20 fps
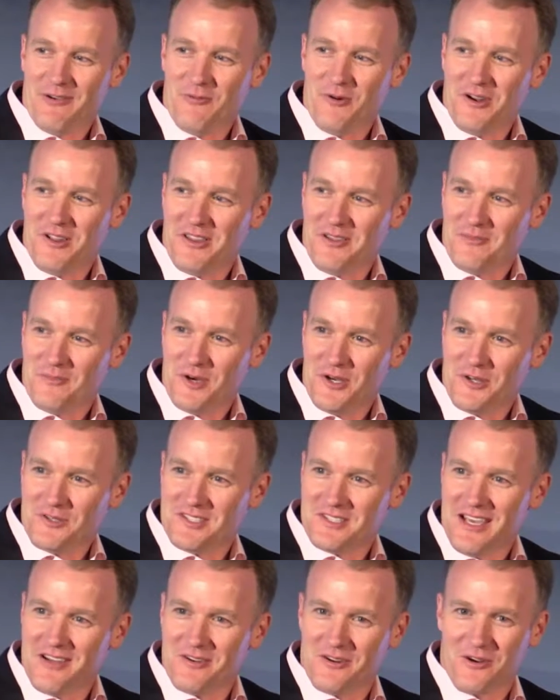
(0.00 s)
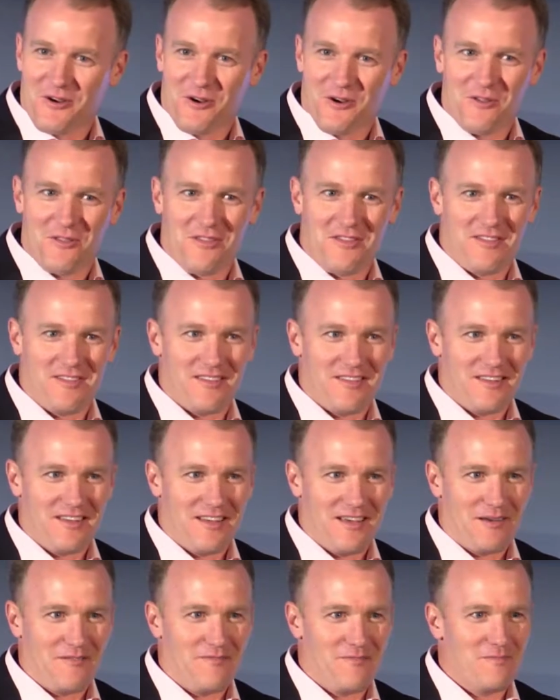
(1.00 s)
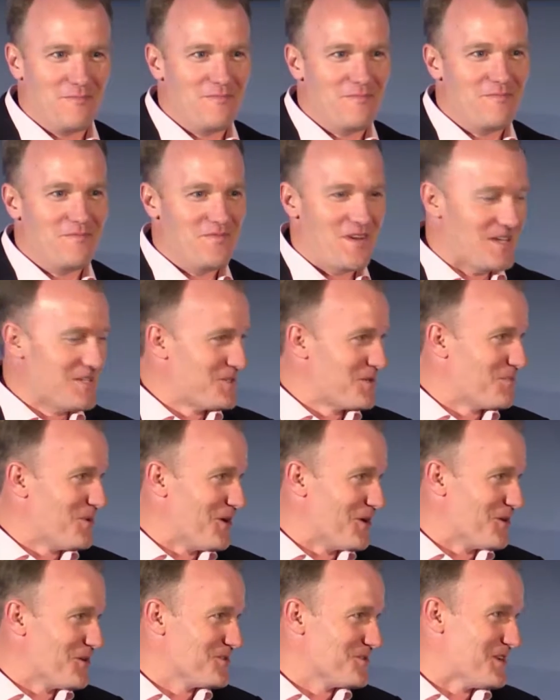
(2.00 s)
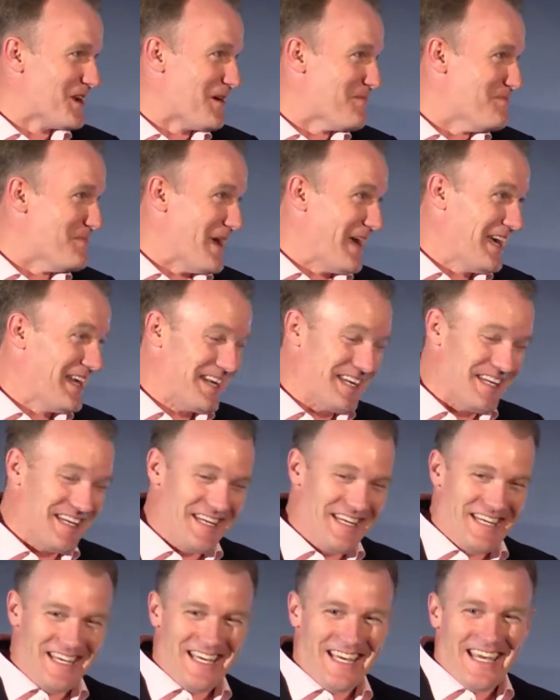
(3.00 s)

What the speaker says: one of the most down-to-earth venture partners that I've met.